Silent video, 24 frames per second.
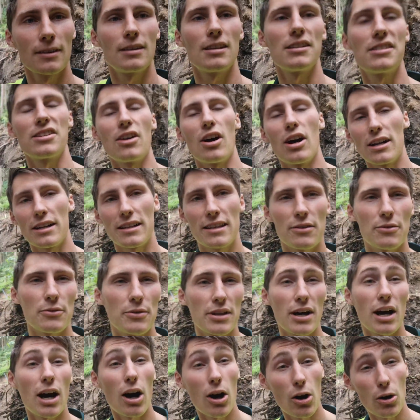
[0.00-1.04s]
decided that
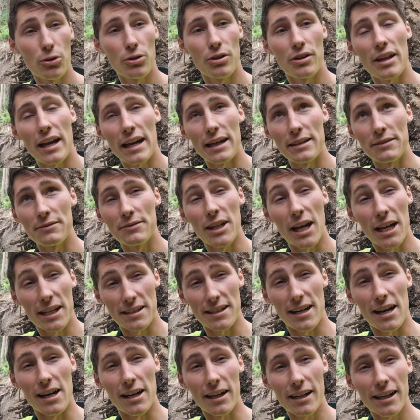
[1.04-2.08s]
with a hole that they
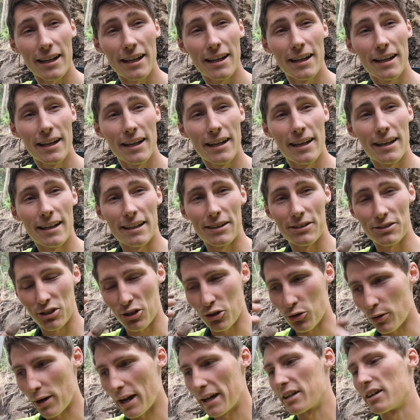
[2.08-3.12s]
dug, it was a
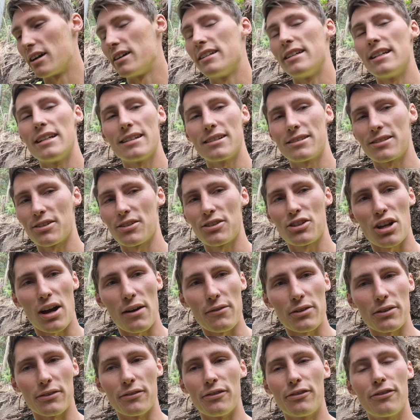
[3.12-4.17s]
great idea just to
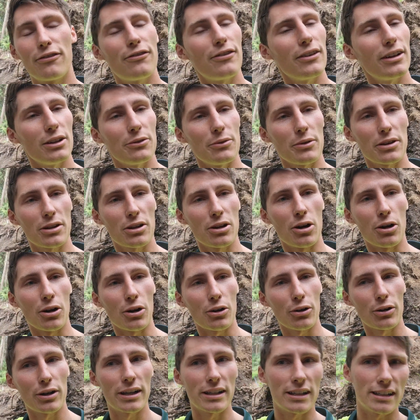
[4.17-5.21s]
shove it and fill it with
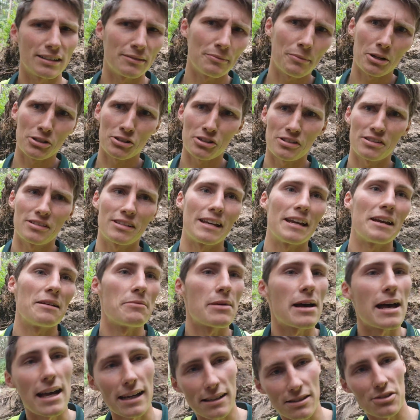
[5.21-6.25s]
concrete and a bunch of
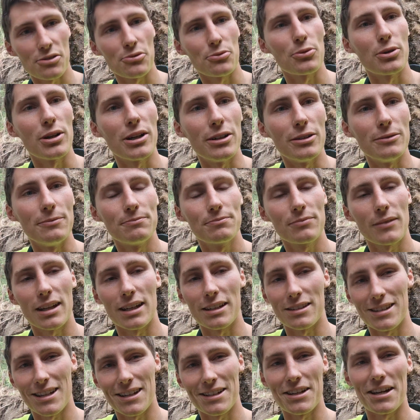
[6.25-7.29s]
sandbags as well. And
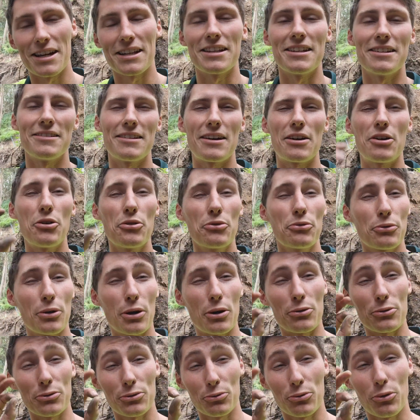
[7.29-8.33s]
it turned out that the
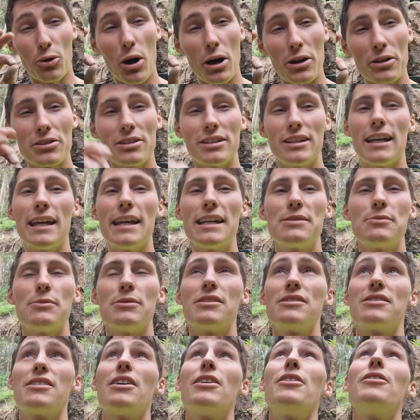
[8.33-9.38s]
on-the-valve was right on the
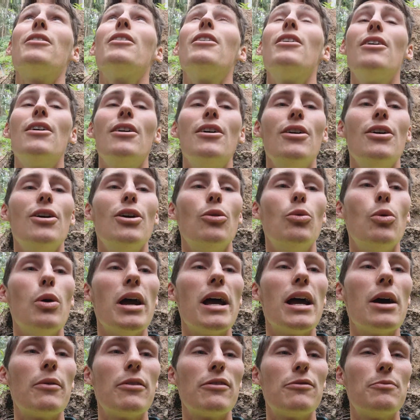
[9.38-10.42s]
easement, so
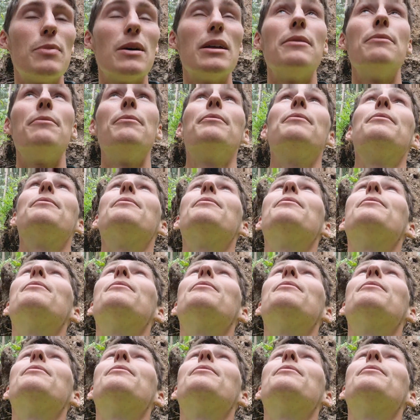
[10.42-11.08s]
where we've been